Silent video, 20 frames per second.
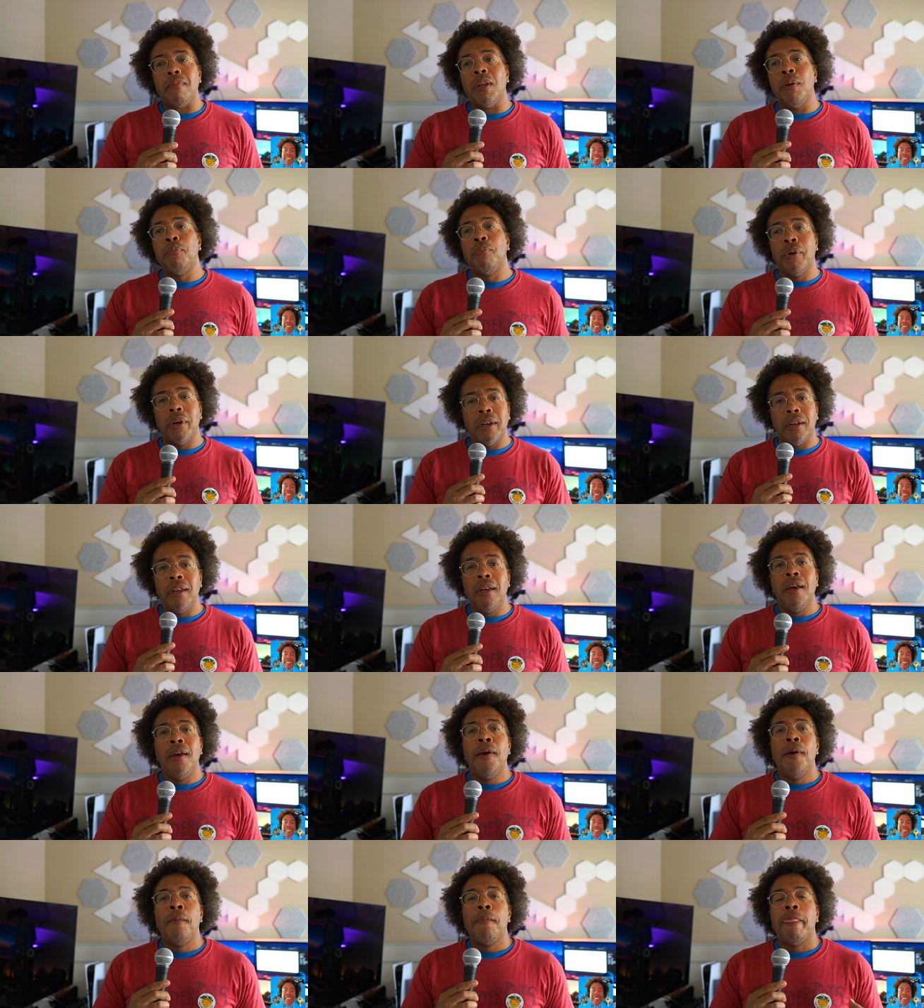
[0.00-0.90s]
but
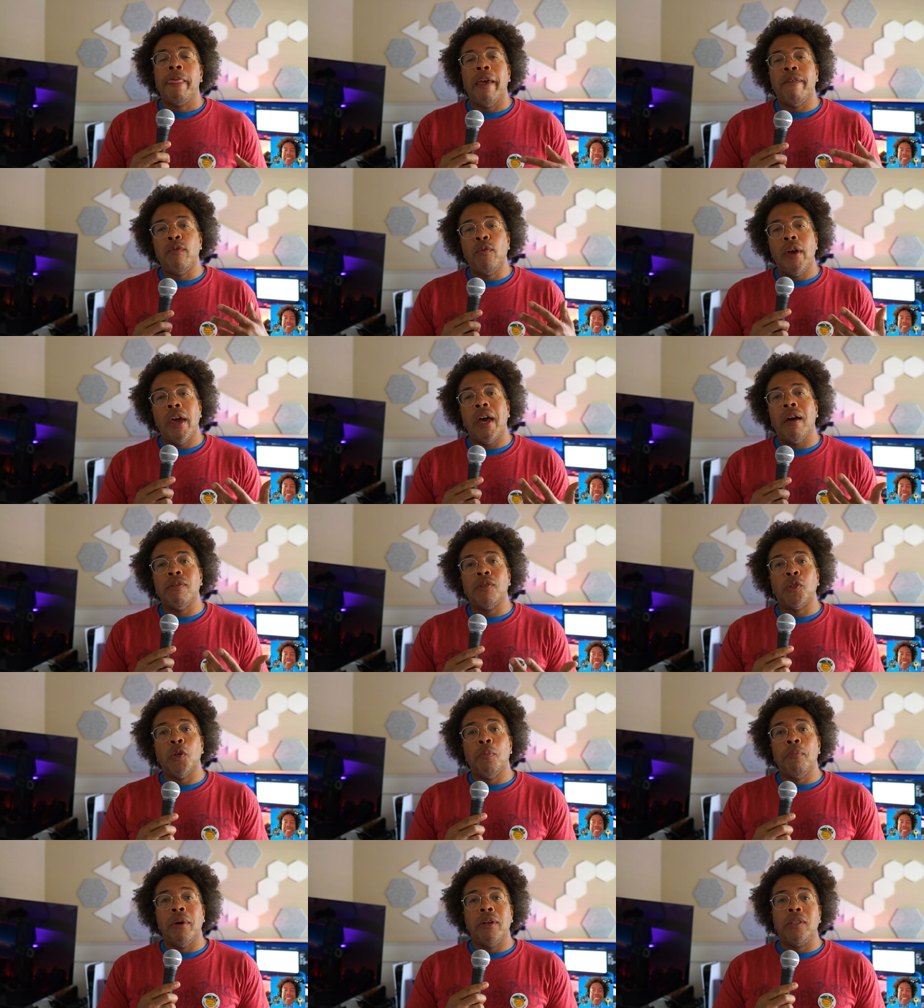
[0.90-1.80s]
if you have
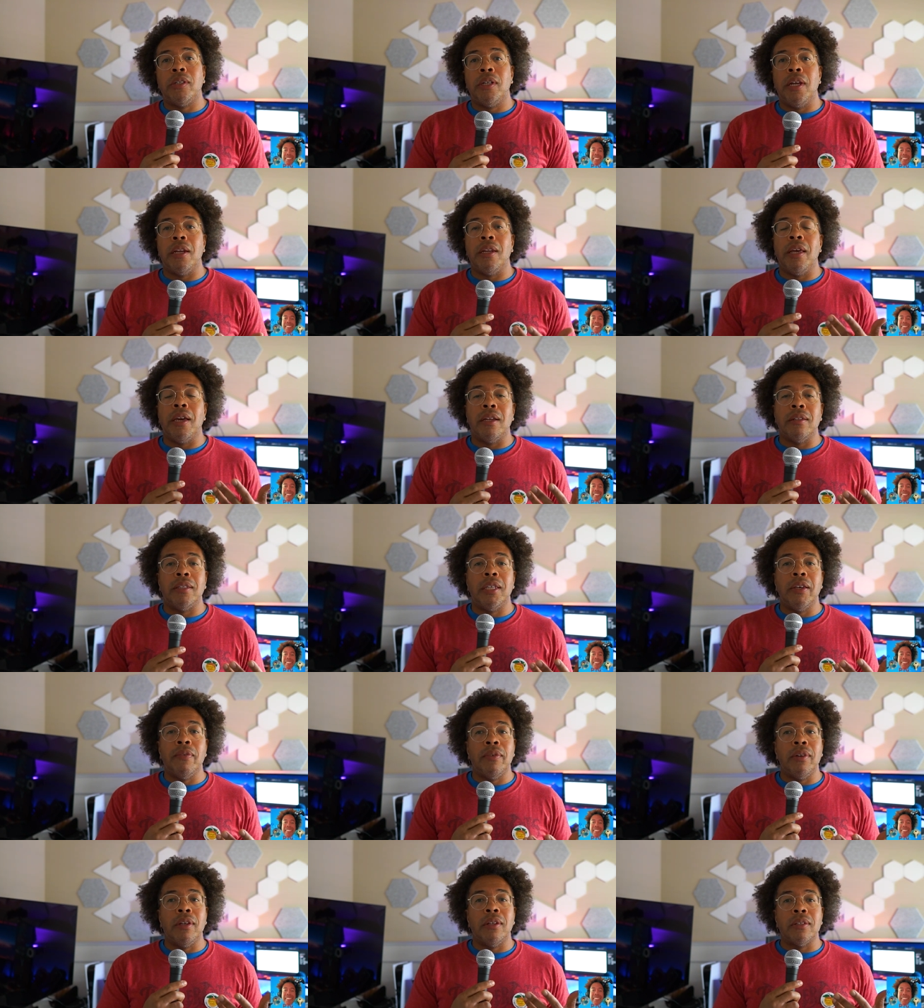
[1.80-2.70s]
so much of that
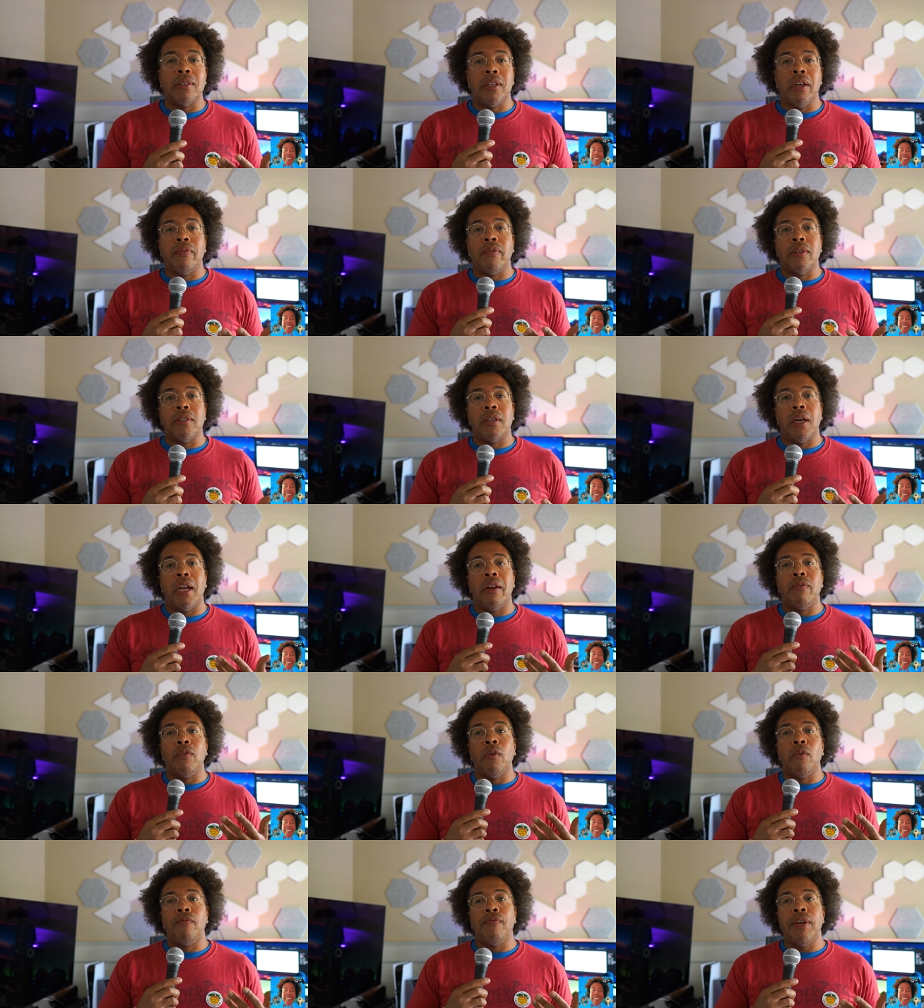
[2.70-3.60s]
negativity and stuff inside
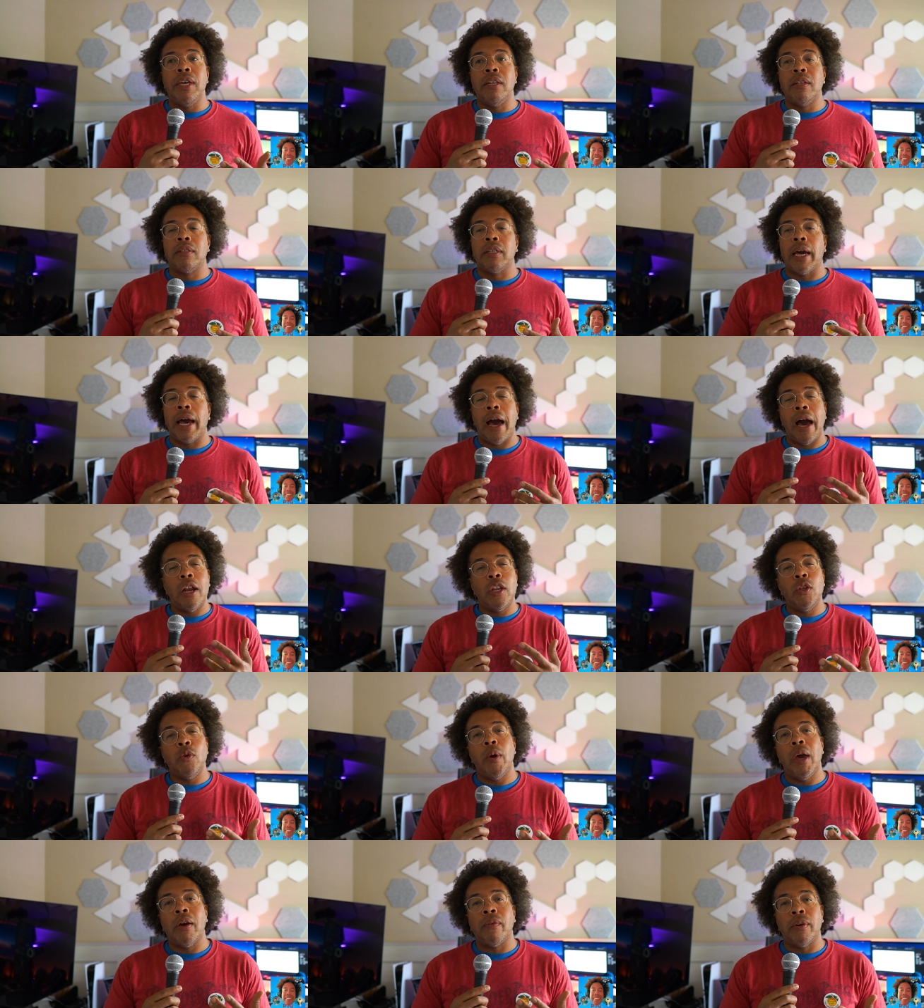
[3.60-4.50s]
of your feed, it's like how do
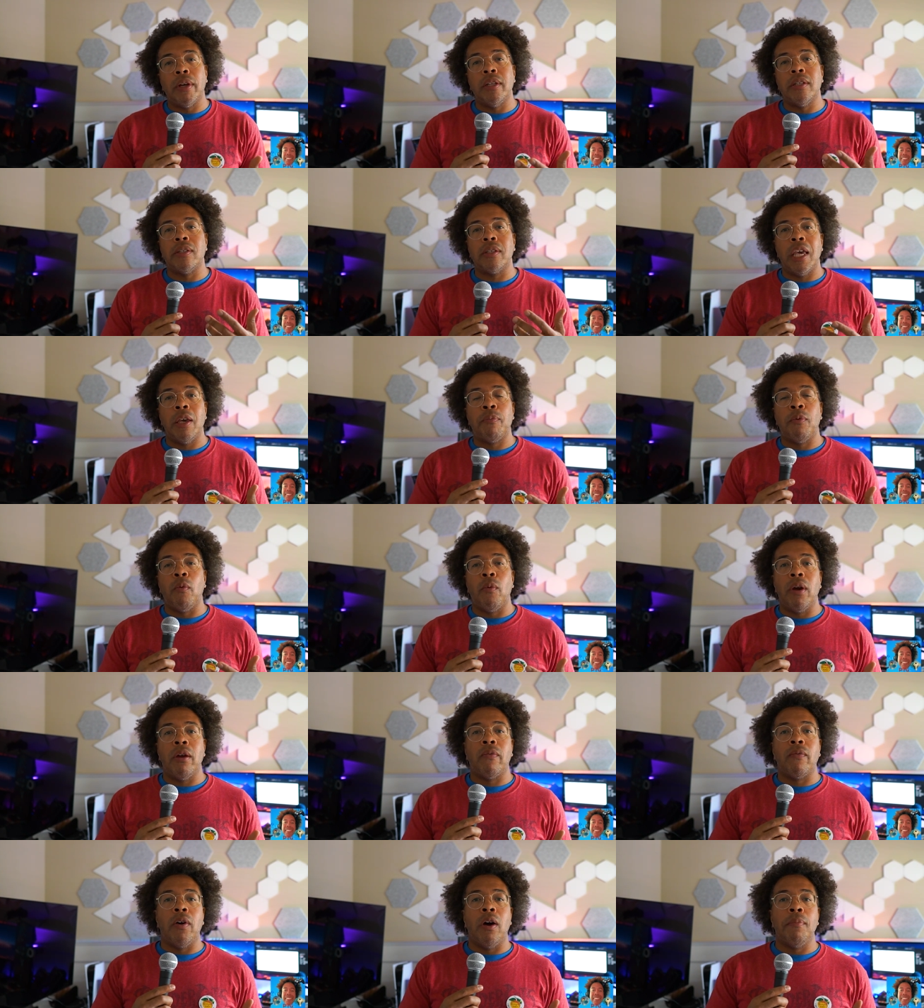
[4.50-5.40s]
you ever escape
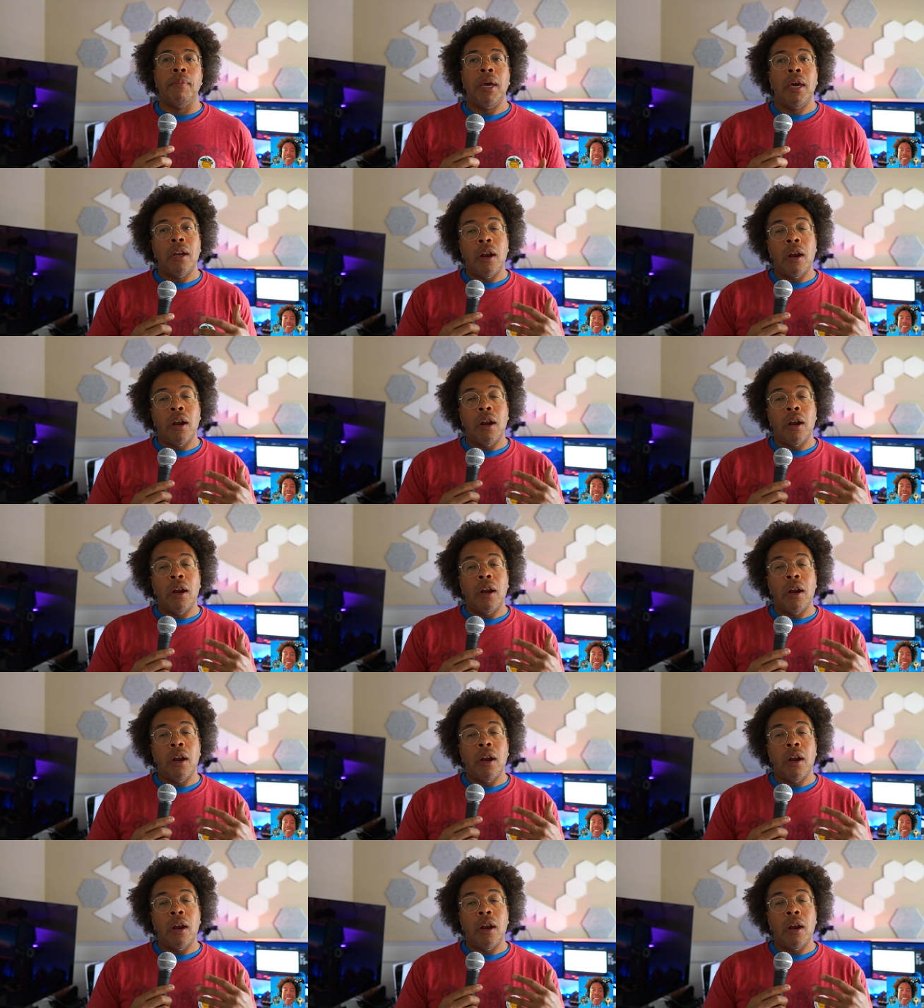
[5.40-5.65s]
away from it?